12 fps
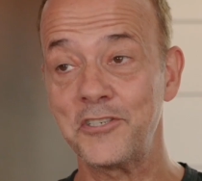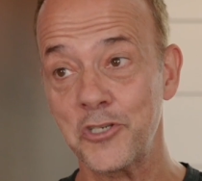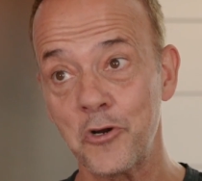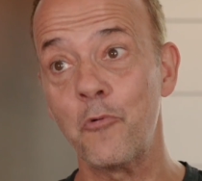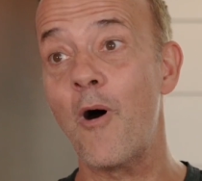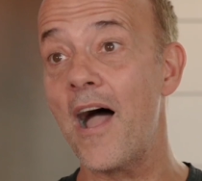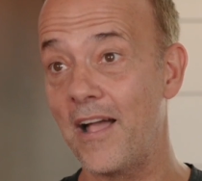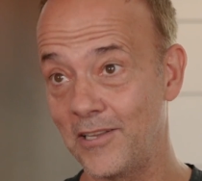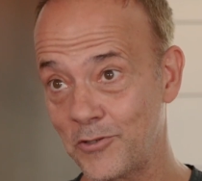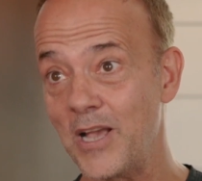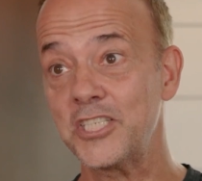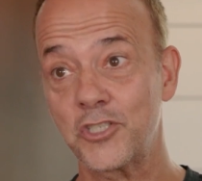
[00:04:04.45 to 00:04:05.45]
That took a while.
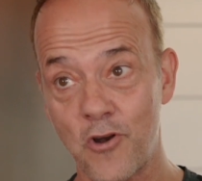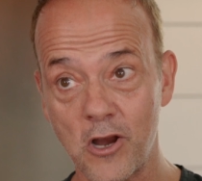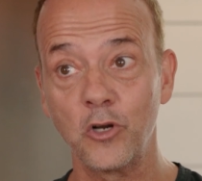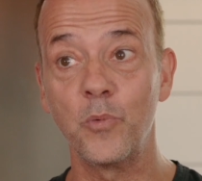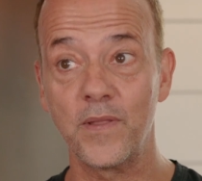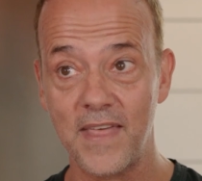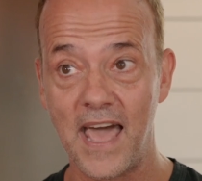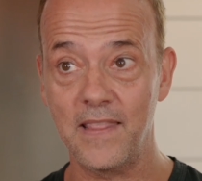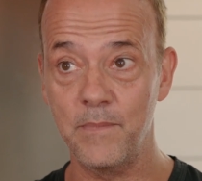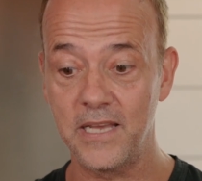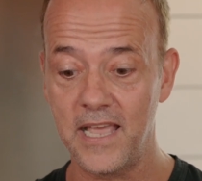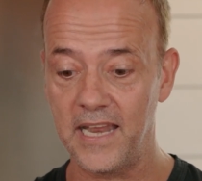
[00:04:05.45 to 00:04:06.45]
So I struggled with that
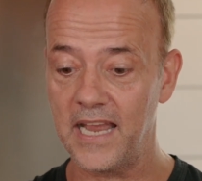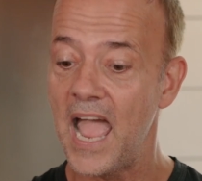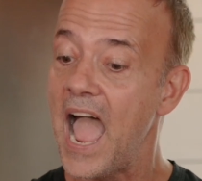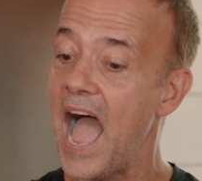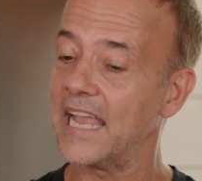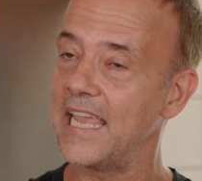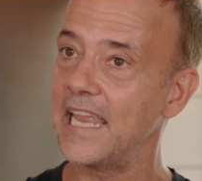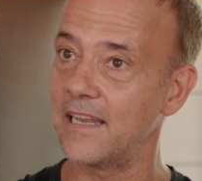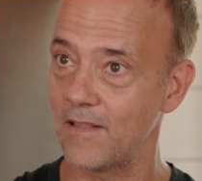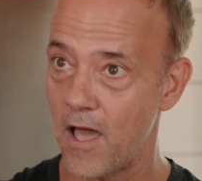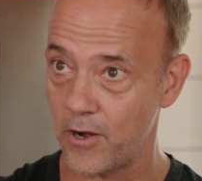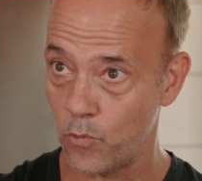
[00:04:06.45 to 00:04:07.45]
in the beginning. I gained
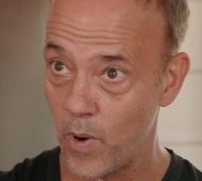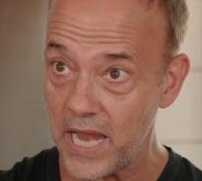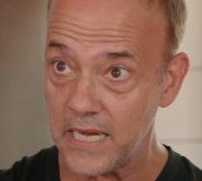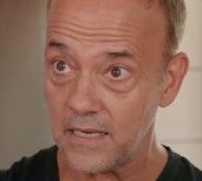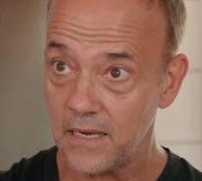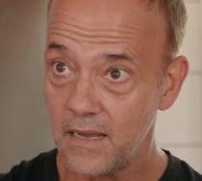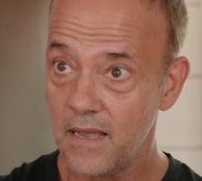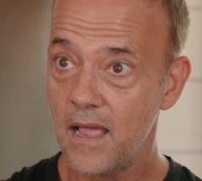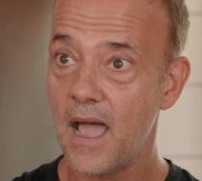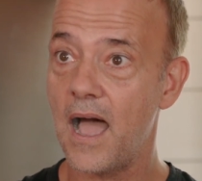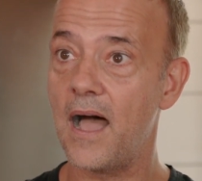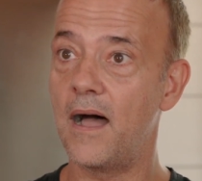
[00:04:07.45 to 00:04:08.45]
a lot of weight.
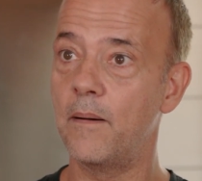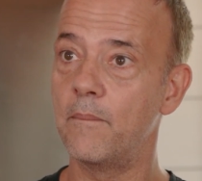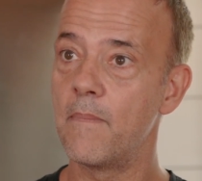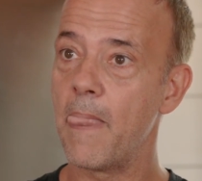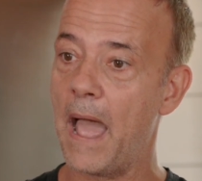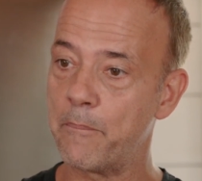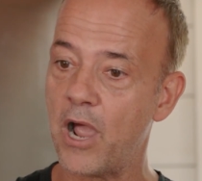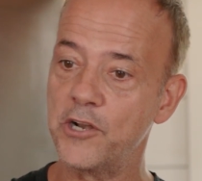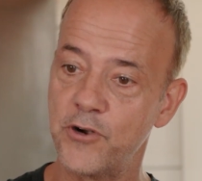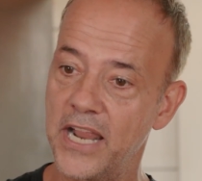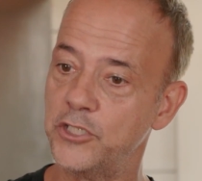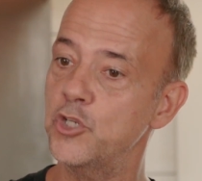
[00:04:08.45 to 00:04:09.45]
I
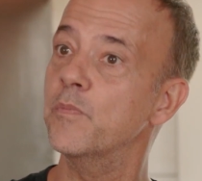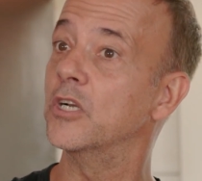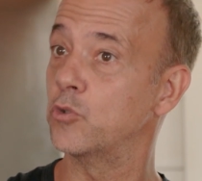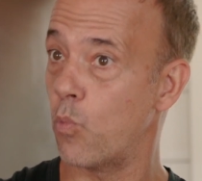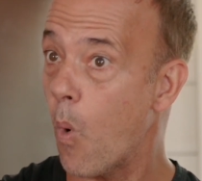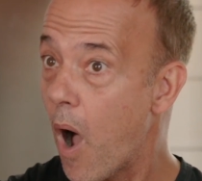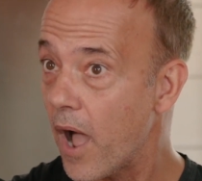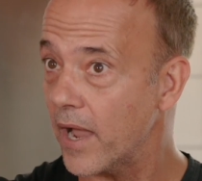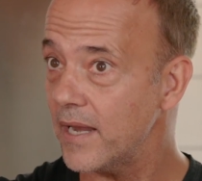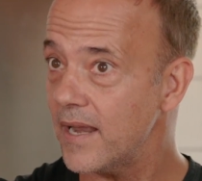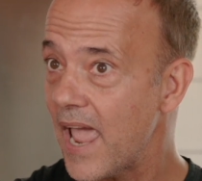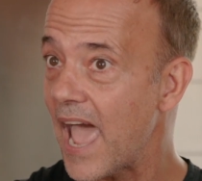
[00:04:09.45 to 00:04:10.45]
probably drank too much
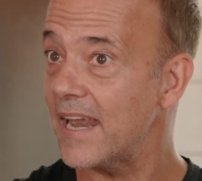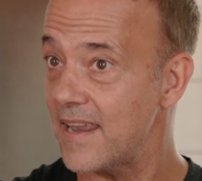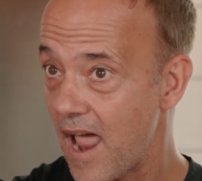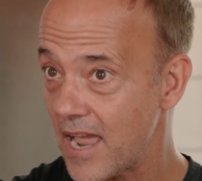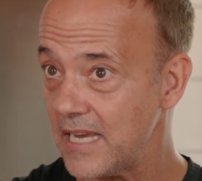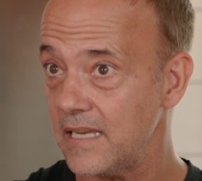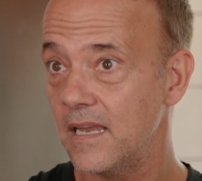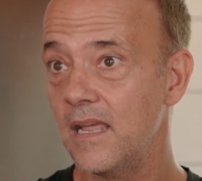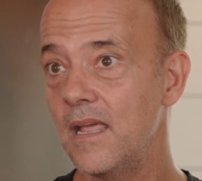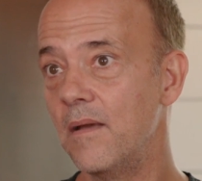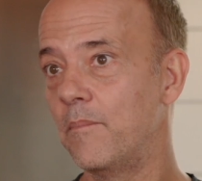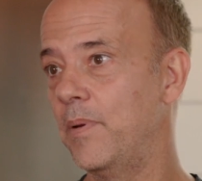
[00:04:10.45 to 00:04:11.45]
wine at night
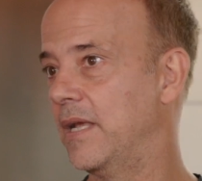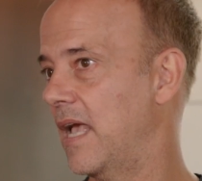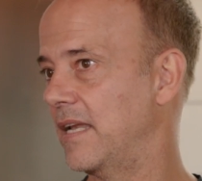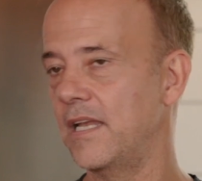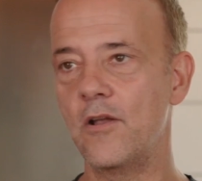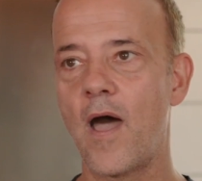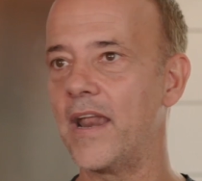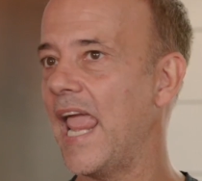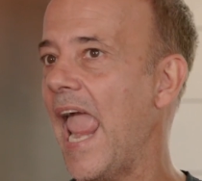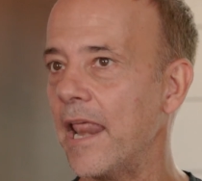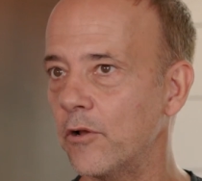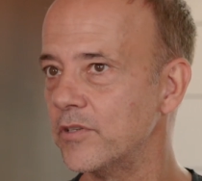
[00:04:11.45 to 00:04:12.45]
because I didn't know how to
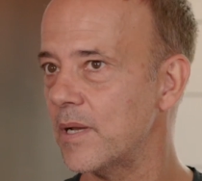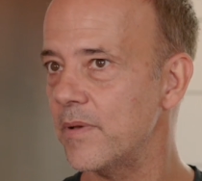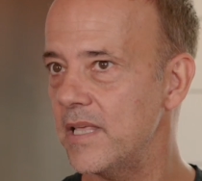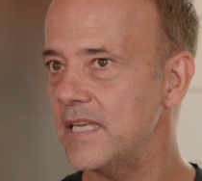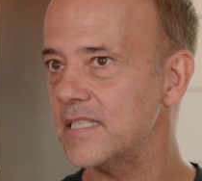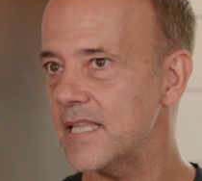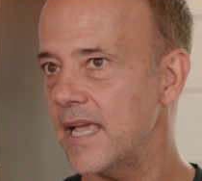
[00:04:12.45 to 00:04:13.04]
handle some of these